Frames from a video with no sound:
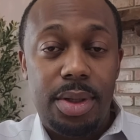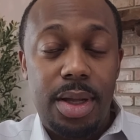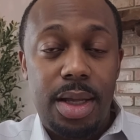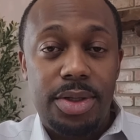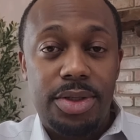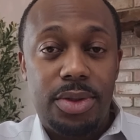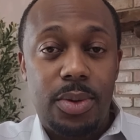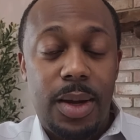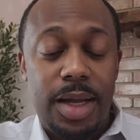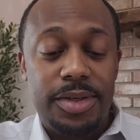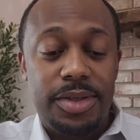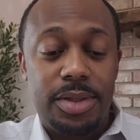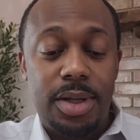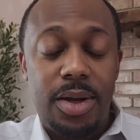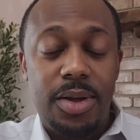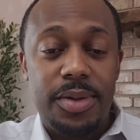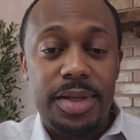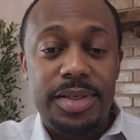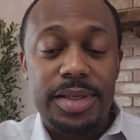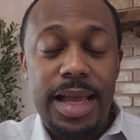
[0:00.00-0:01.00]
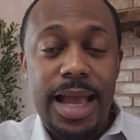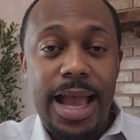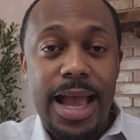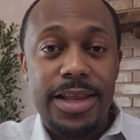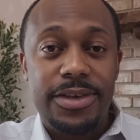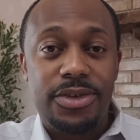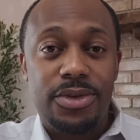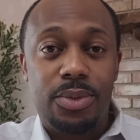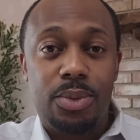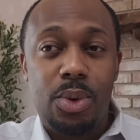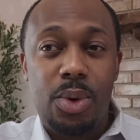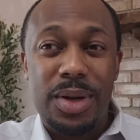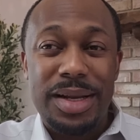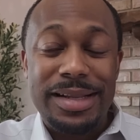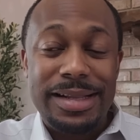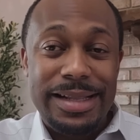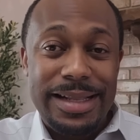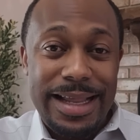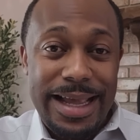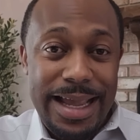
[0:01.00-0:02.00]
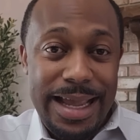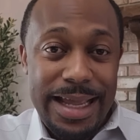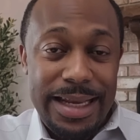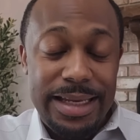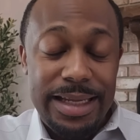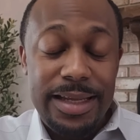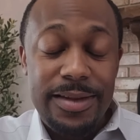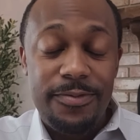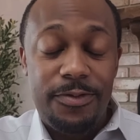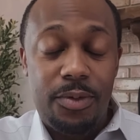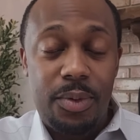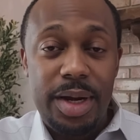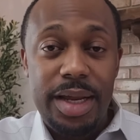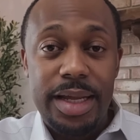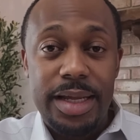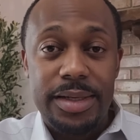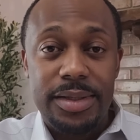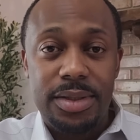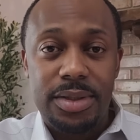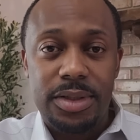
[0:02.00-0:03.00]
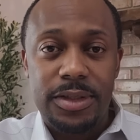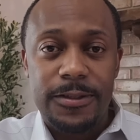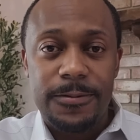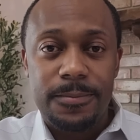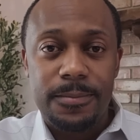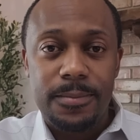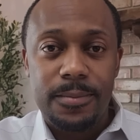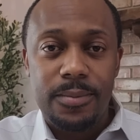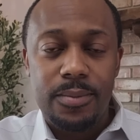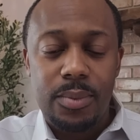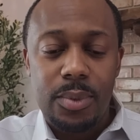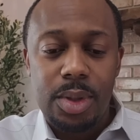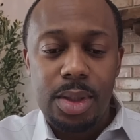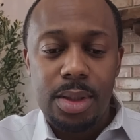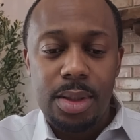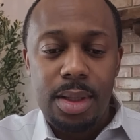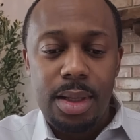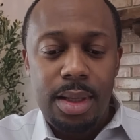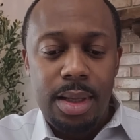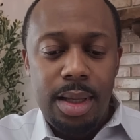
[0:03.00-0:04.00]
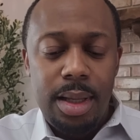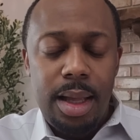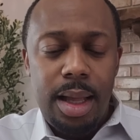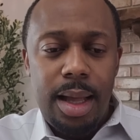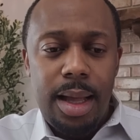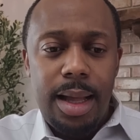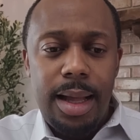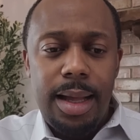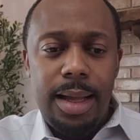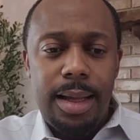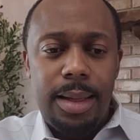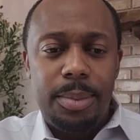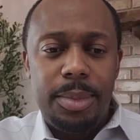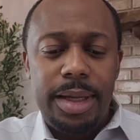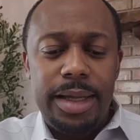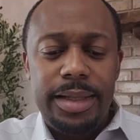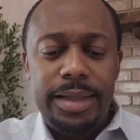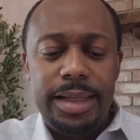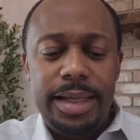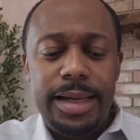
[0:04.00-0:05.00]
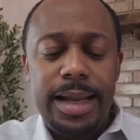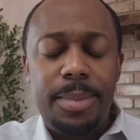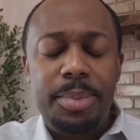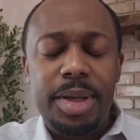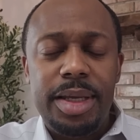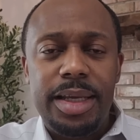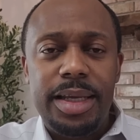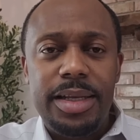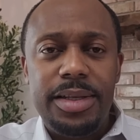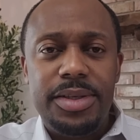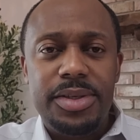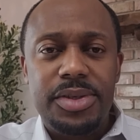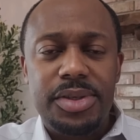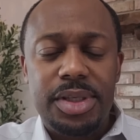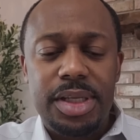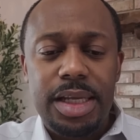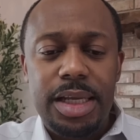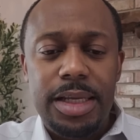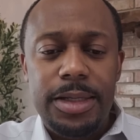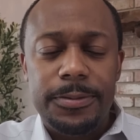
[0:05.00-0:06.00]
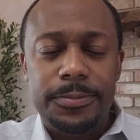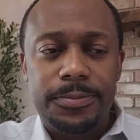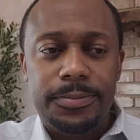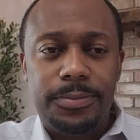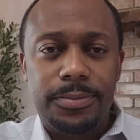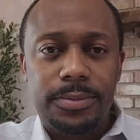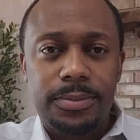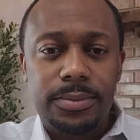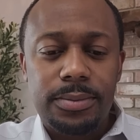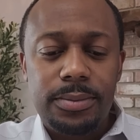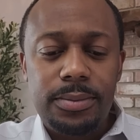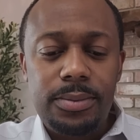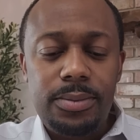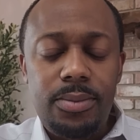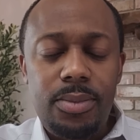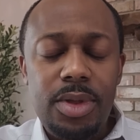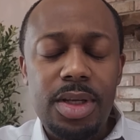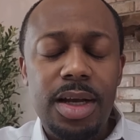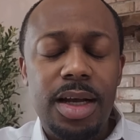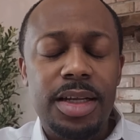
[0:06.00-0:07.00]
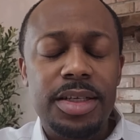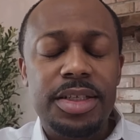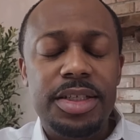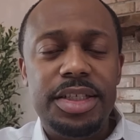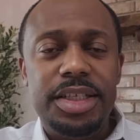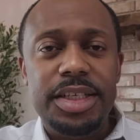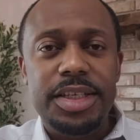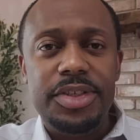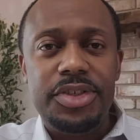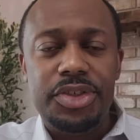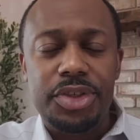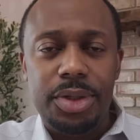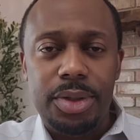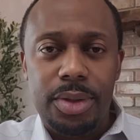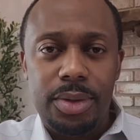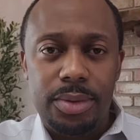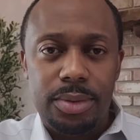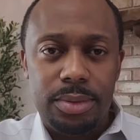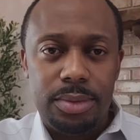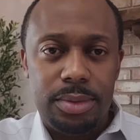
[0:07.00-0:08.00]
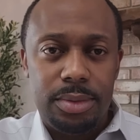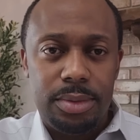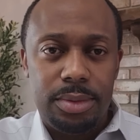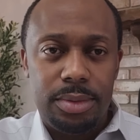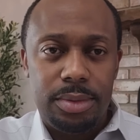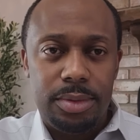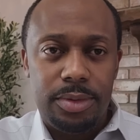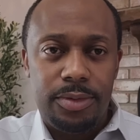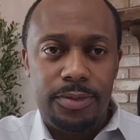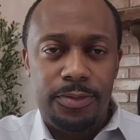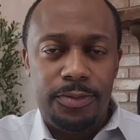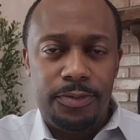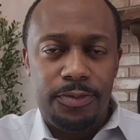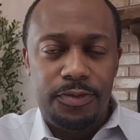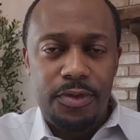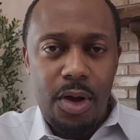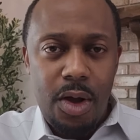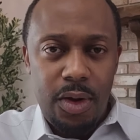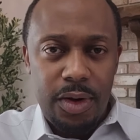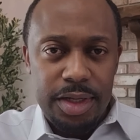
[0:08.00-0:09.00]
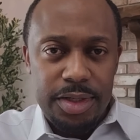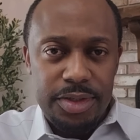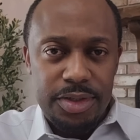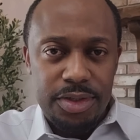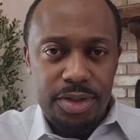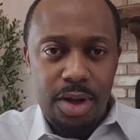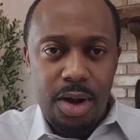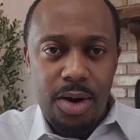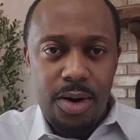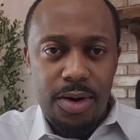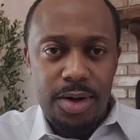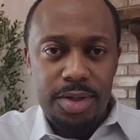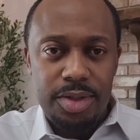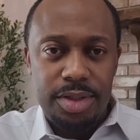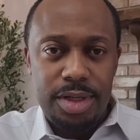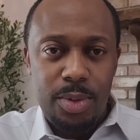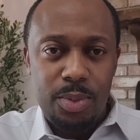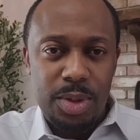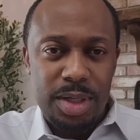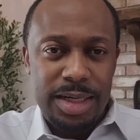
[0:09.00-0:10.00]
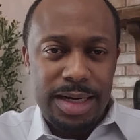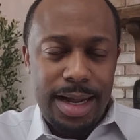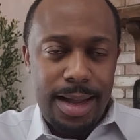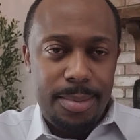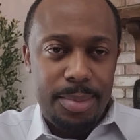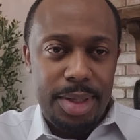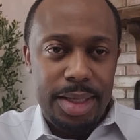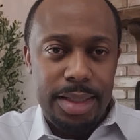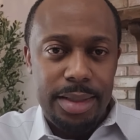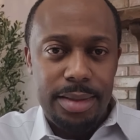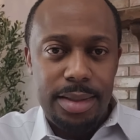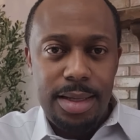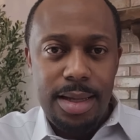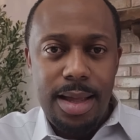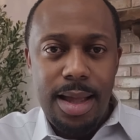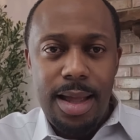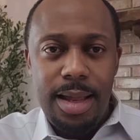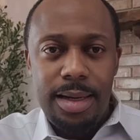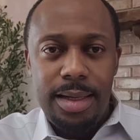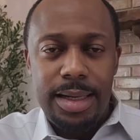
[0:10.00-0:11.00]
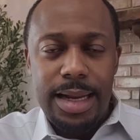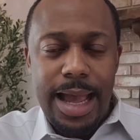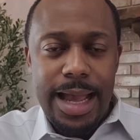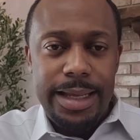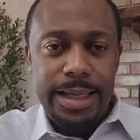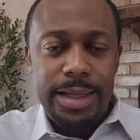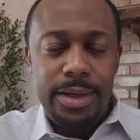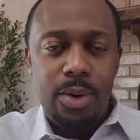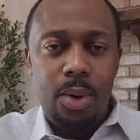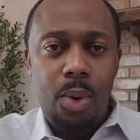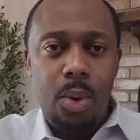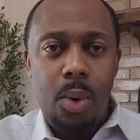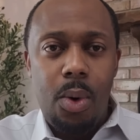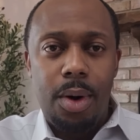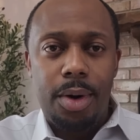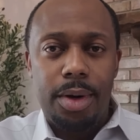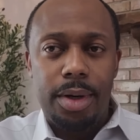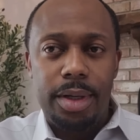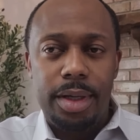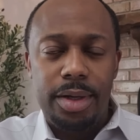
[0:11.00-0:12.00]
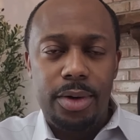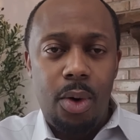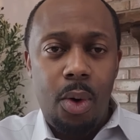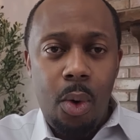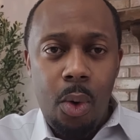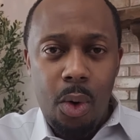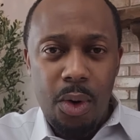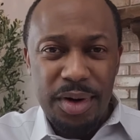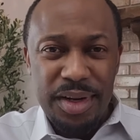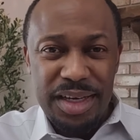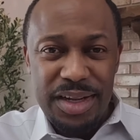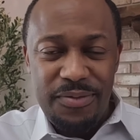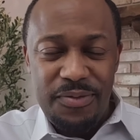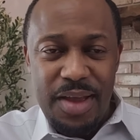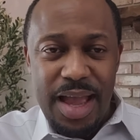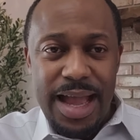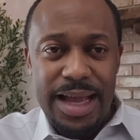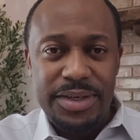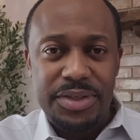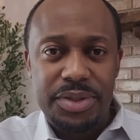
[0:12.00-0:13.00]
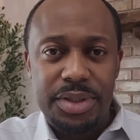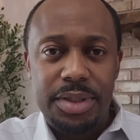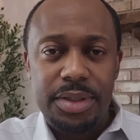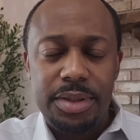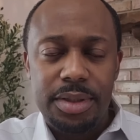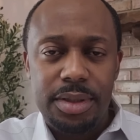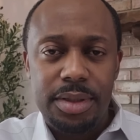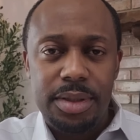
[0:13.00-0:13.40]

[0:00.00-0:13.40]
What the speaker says: So I saw this asteroid land in France. And then I began to see additional fallen stars that were coming like in order, in an orderly fashion.